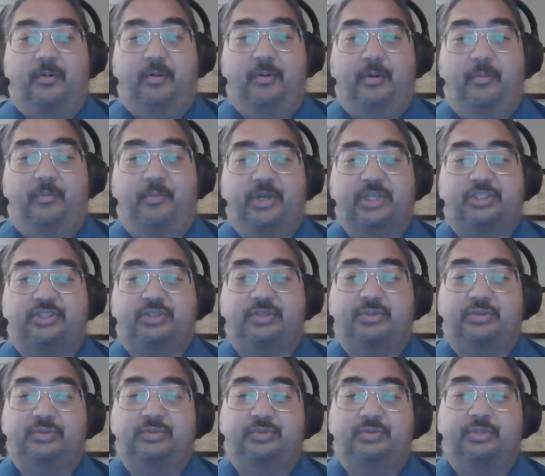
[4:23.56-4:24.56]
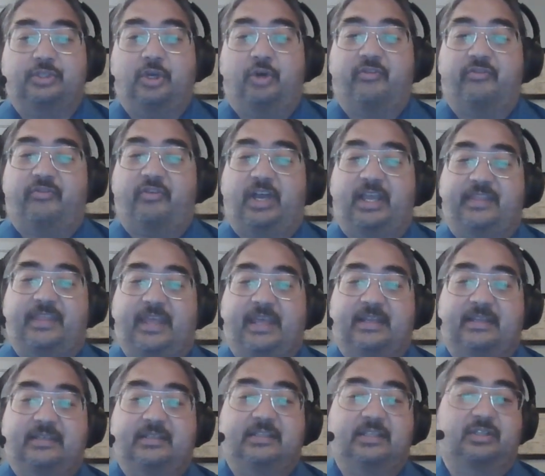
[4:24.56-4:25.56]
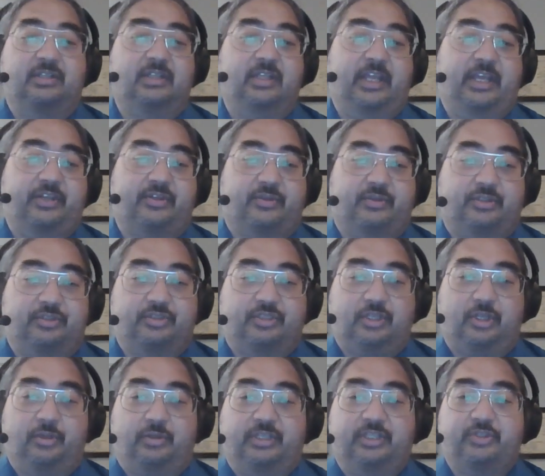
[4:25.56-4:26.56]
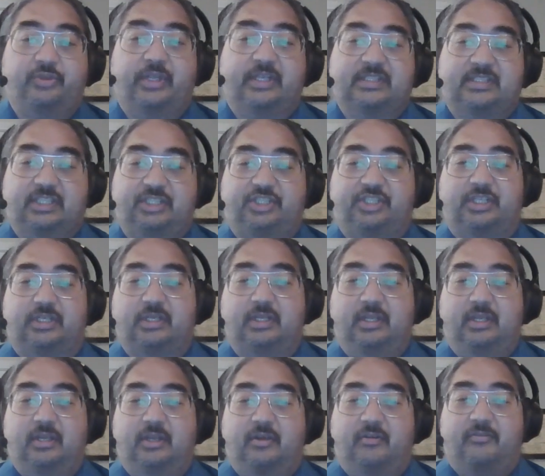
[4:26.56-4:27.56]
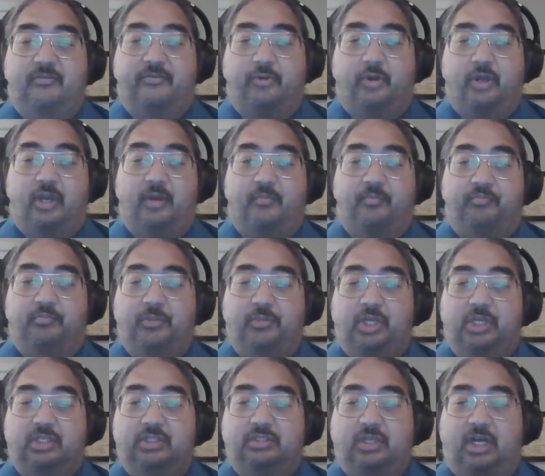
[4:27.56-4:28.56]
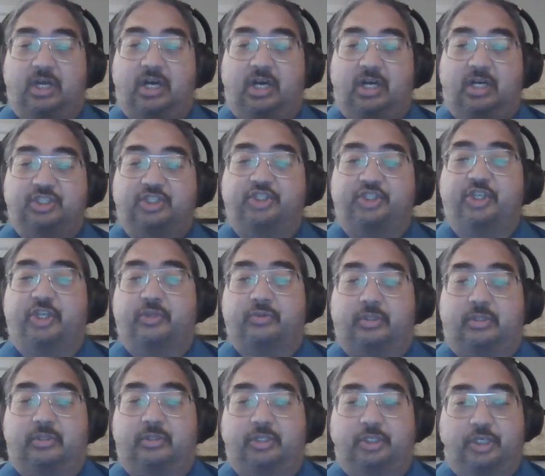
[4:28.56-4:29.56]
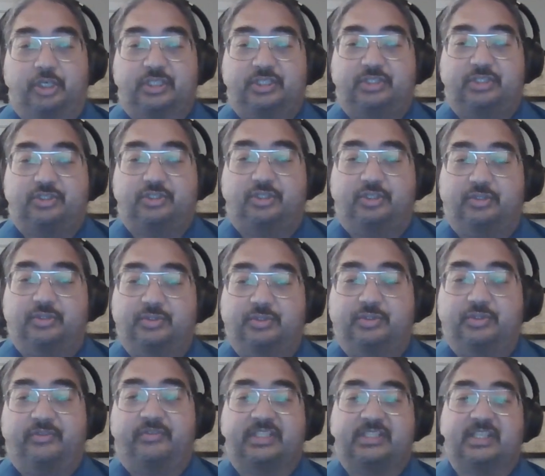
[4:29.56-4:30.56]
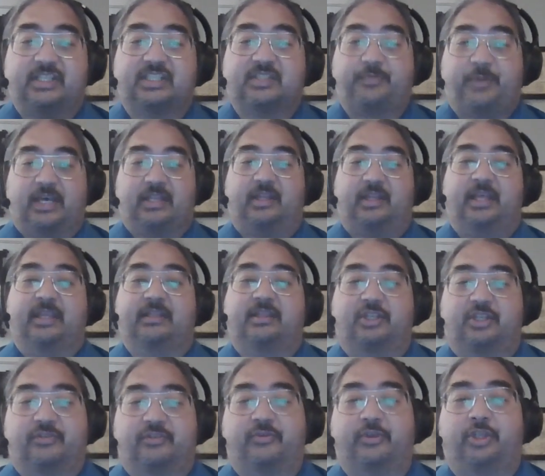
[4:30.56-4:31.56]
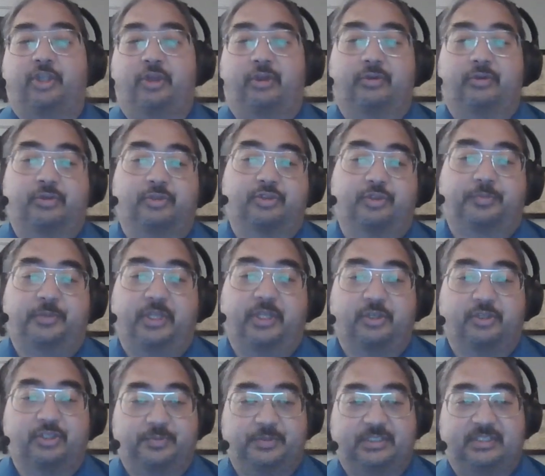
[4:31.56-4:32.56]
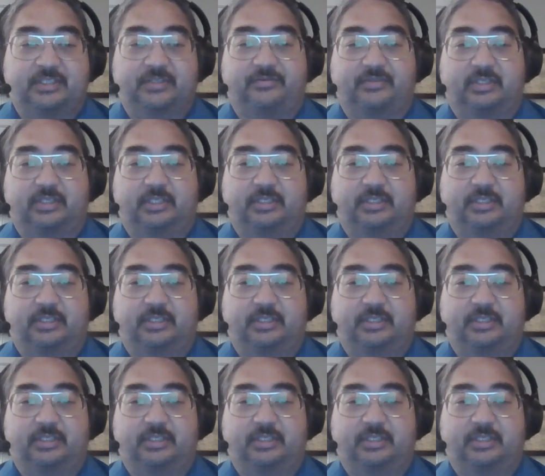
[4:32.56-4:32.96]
but you don't find that until later. You slowly transition from general hooks to events that spotlight the different characters or players specifically.